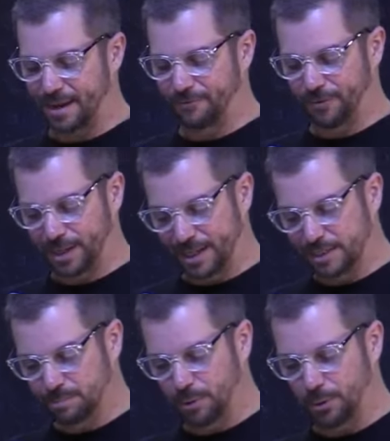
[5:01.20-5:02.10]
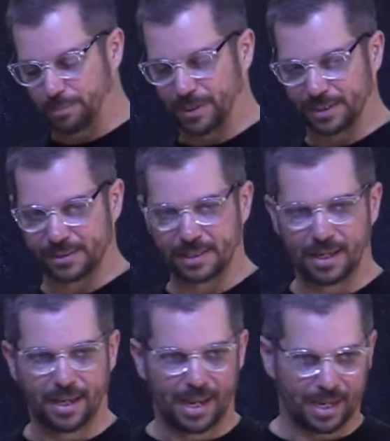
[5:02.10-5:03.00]
for his purpose
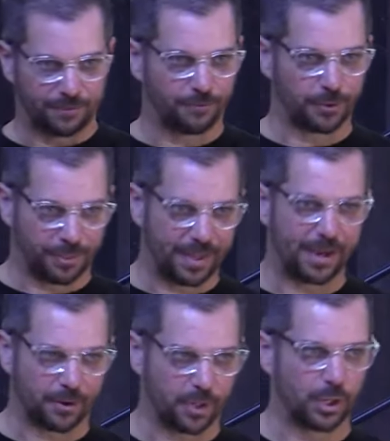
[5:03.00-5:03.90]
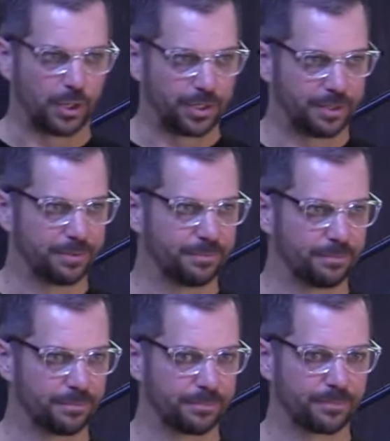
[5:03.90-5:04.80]
and for their good.
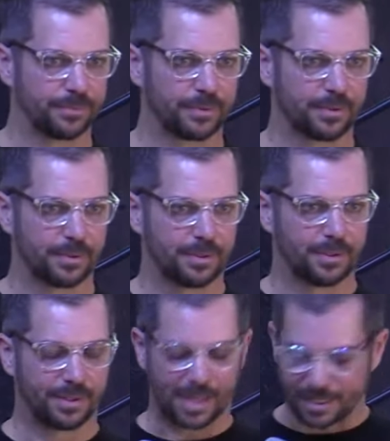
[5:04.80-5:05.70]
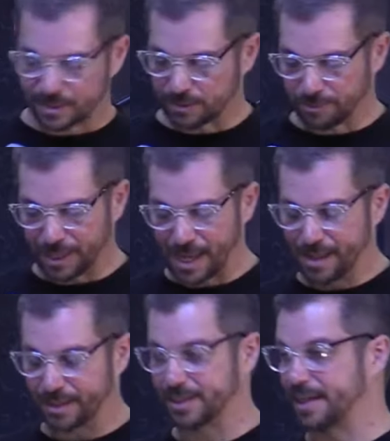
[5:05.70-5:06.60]
That's the
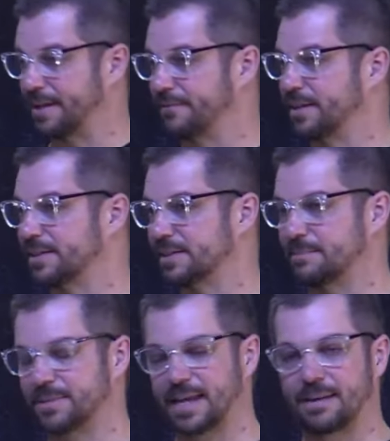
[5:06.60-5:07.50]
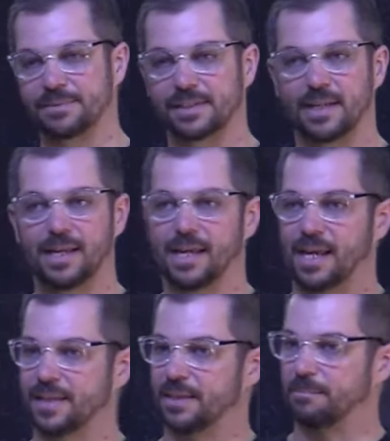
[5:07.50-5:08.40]
reality of it. Sometimes
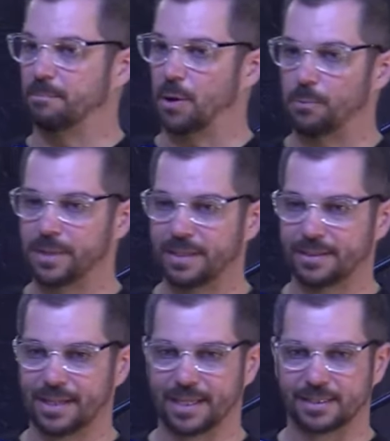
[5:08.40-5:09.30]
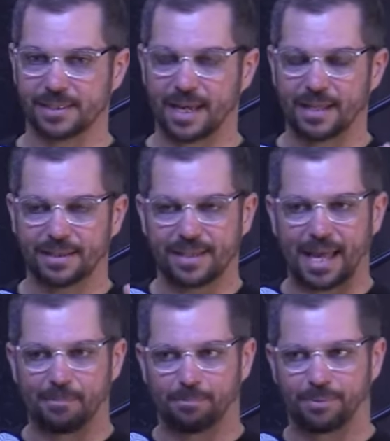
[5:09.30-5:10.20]
in the moment, it's not
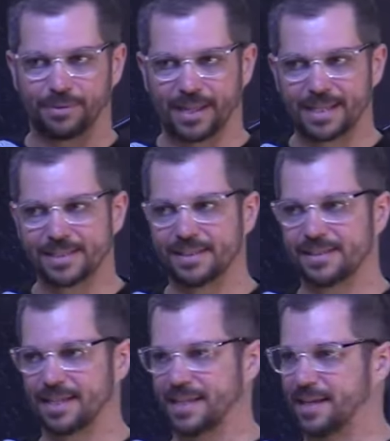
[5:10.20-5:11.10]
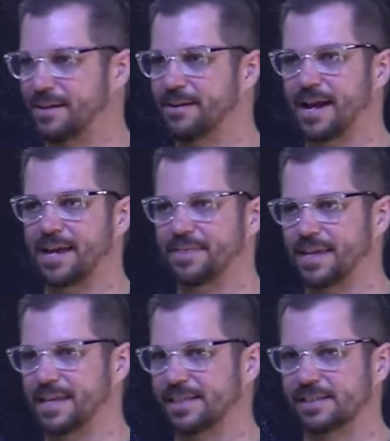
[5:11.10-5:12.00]
that pleasant to hear. I
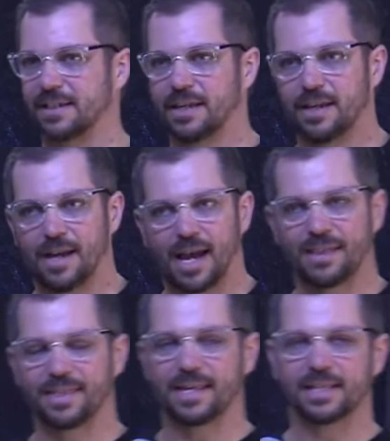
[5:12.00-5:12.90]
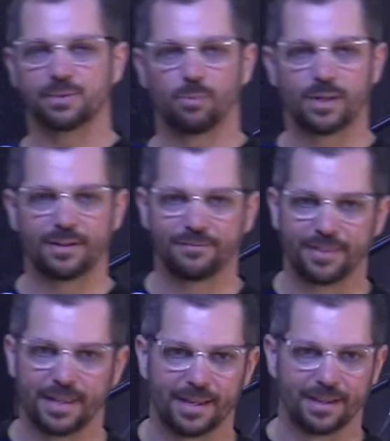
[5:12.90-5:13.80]
think it's, I think it's one of
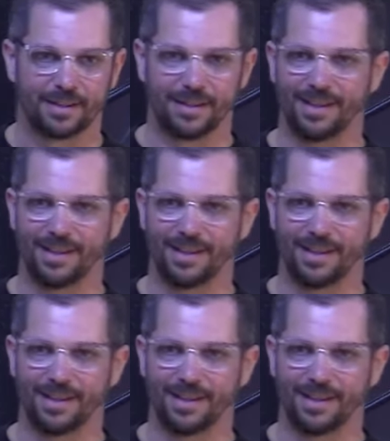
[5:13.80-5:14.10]
the,